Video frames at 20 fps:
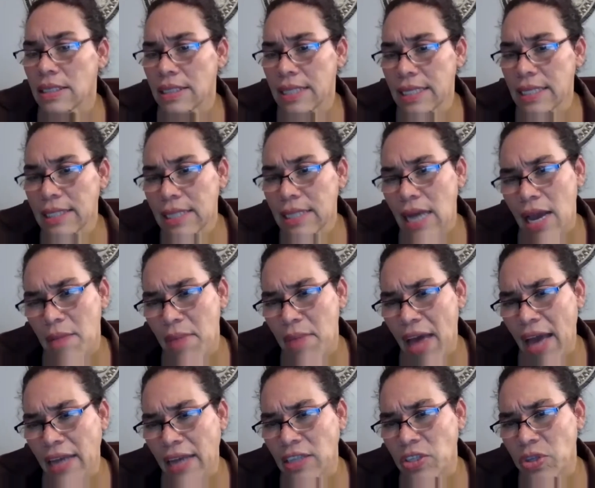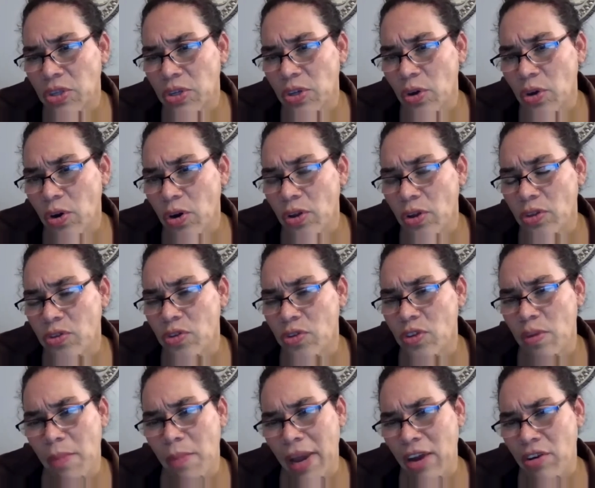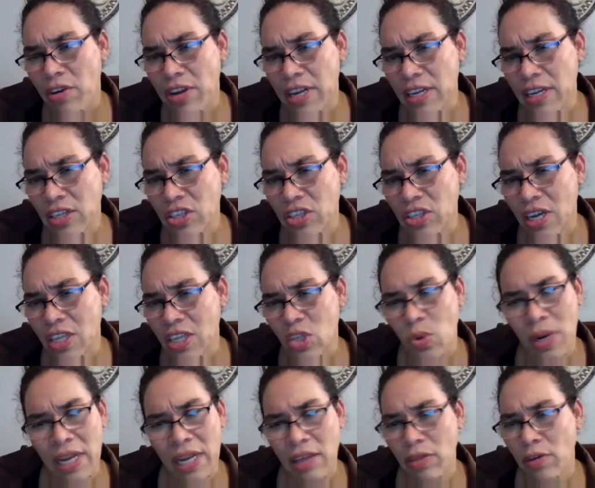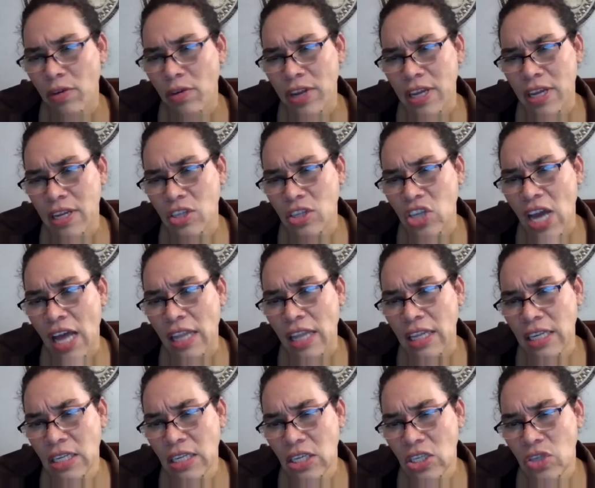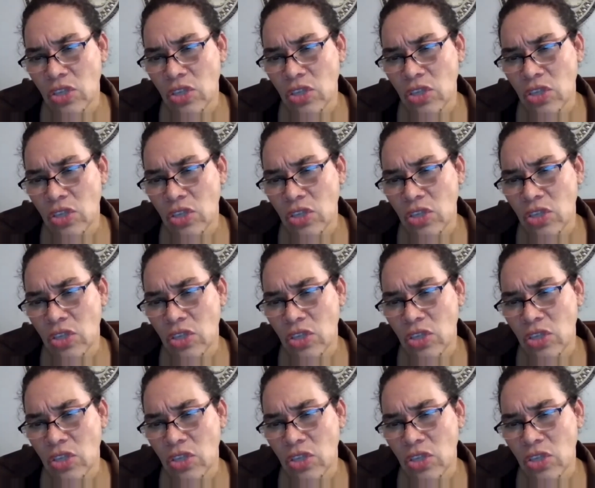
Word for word: this tie back to your to the Micronesia 2030 challenge